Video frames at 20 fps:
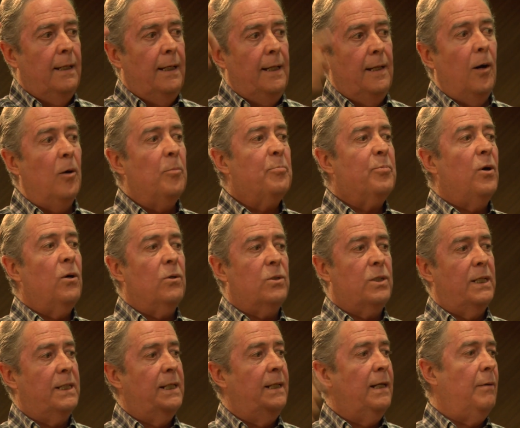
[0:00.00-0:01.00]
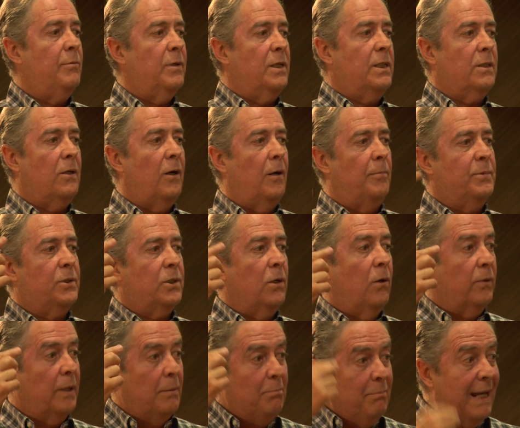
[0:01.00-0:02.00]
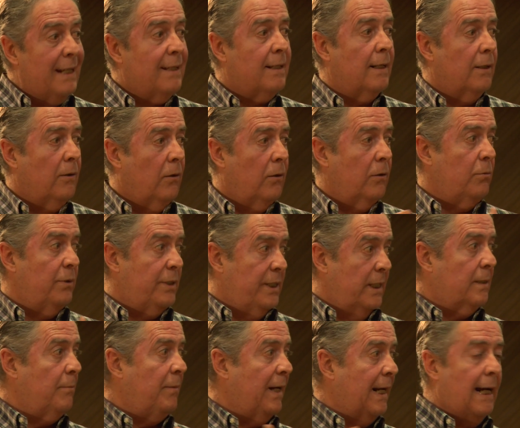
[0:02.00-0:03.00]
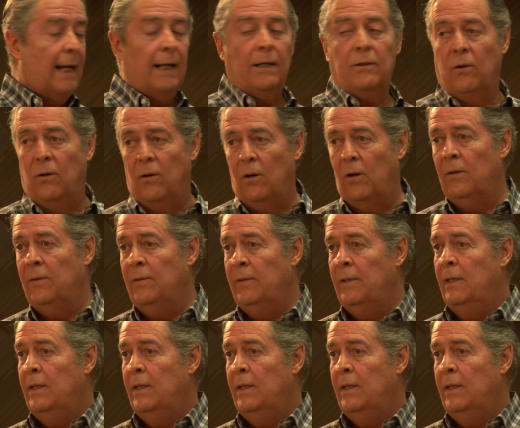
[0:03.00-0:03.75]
In our process, it never stops. So the methanol, which is about alcohol,